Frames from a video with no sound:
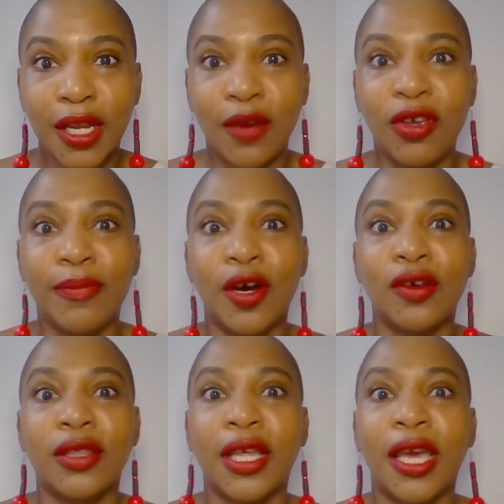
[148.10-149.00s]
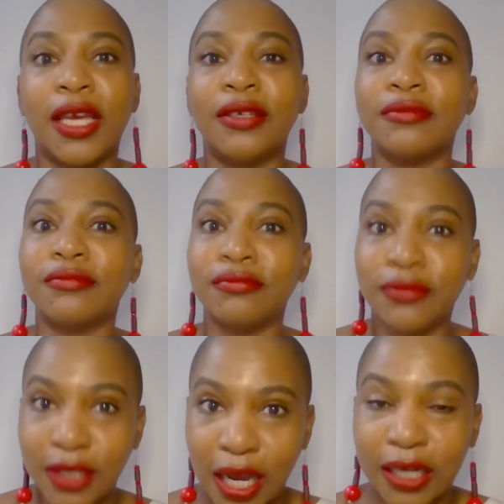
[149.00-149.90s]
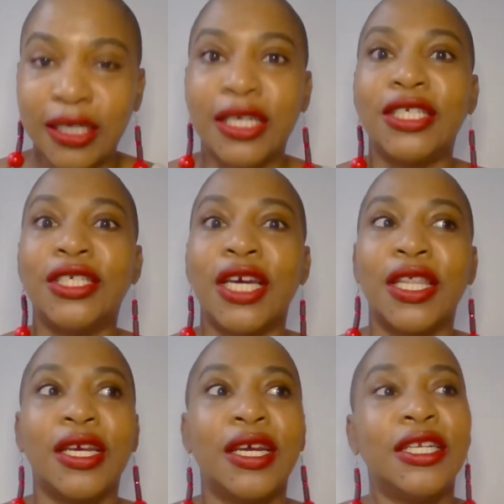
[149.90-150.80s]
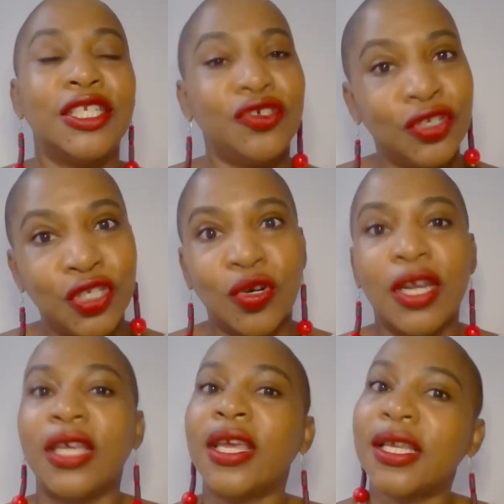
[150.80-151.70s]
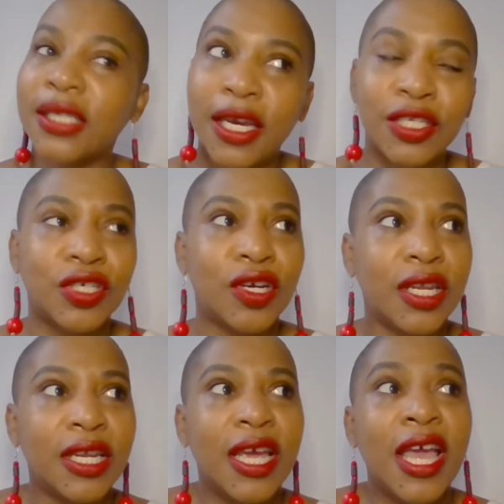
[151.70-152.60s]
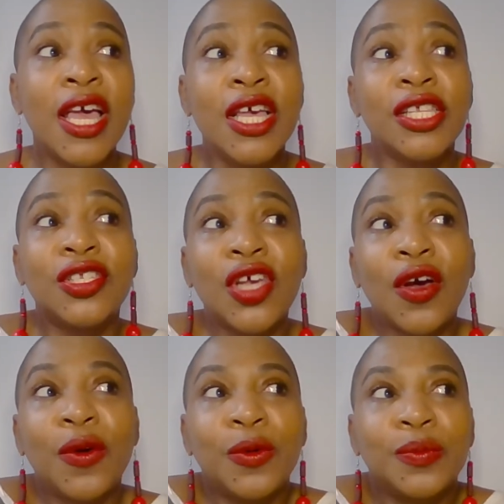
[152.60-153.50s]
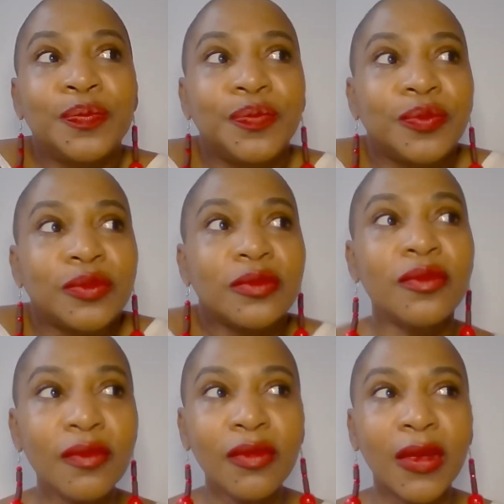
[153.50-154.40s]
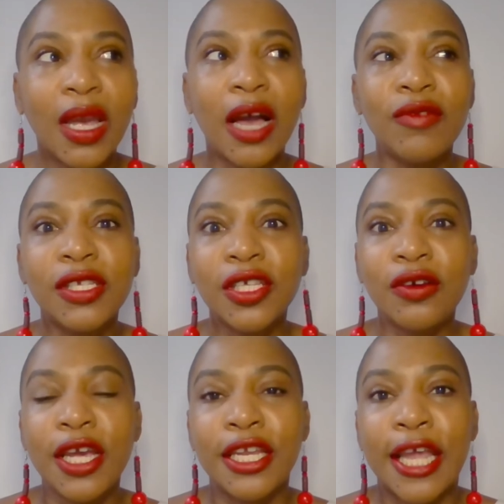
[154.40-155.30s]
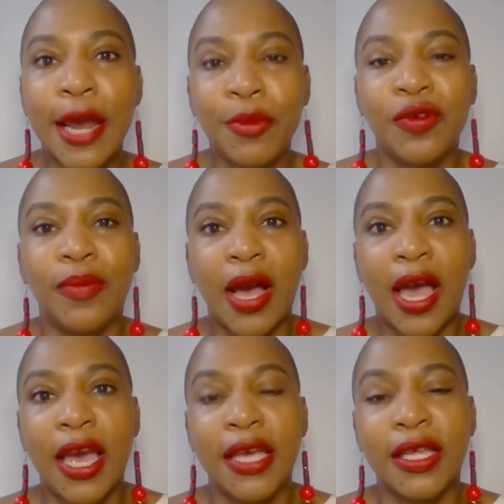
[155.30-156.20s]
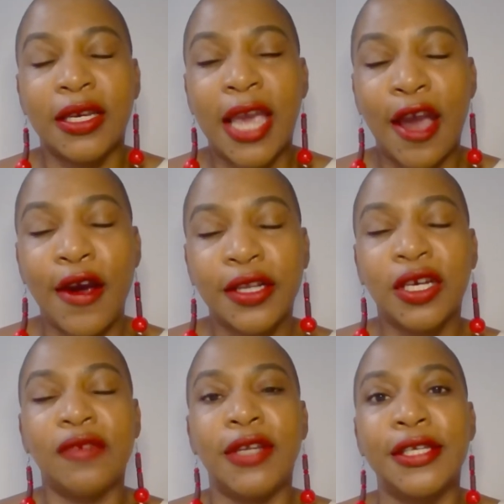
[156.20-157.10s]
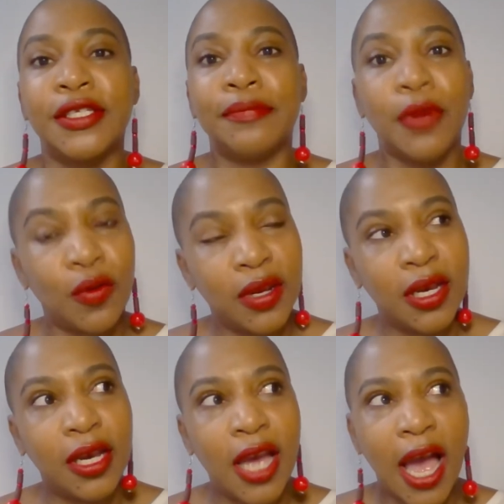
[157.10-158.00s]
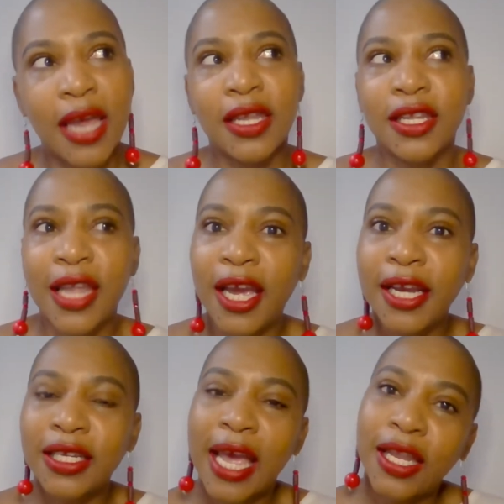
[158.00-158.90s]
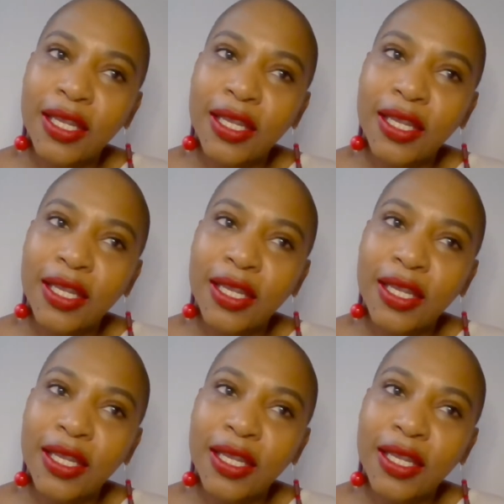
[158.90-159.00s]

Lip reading: And we both like nodded at each other. Did you enjoy it? Yes, I enjoyed it. So I was so enamored by the character of Desdemona. I liked